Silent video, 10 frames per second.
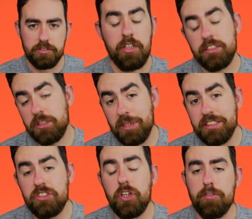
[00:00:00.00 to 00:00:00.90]
The next
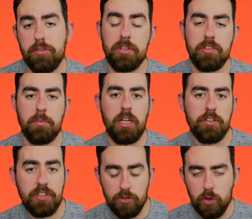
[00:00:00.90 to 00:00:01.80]
ability you get from this
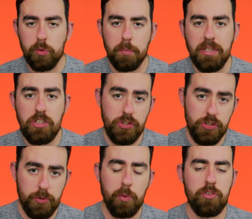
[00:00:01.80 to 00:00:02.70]
subclass is called
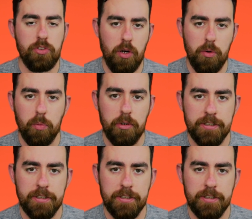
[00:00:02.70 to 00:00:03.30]
Bestial Soul.